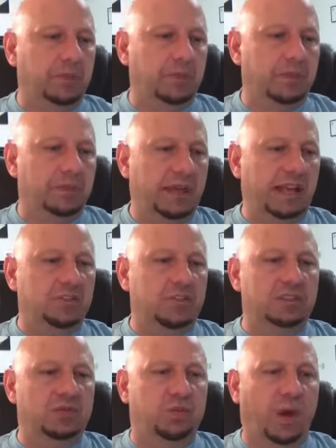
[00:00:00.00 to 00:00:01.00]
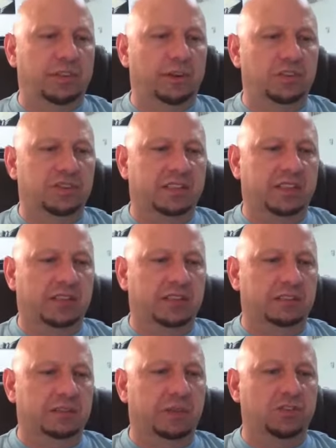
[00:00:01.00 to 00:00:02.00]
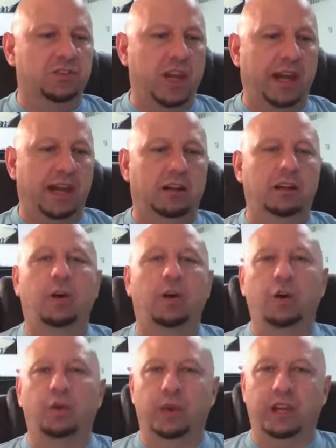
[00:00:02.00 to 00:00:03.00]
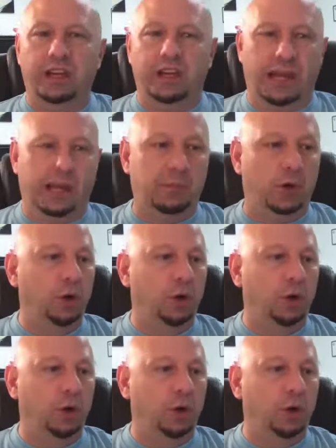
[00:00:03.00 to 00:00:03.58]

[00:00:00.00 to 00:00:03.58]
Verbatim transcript: not just weather or sickness, but jail or rehab.